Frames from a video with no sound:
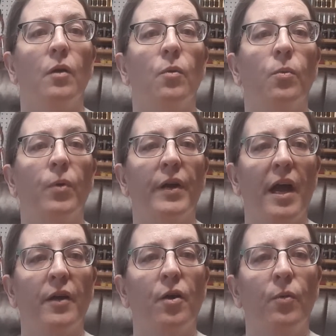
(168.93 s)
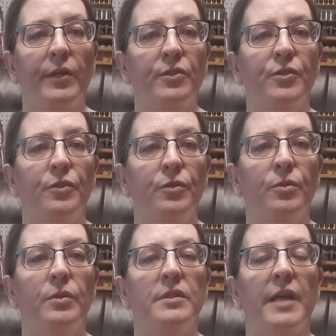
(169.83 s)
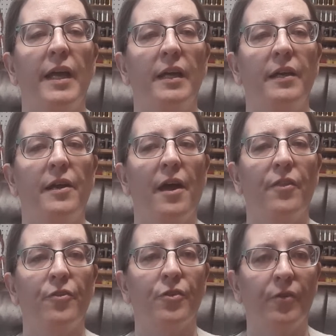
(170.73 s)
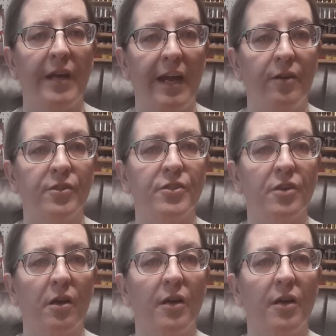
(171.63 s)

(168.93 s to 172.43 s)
We're not going to take another creator's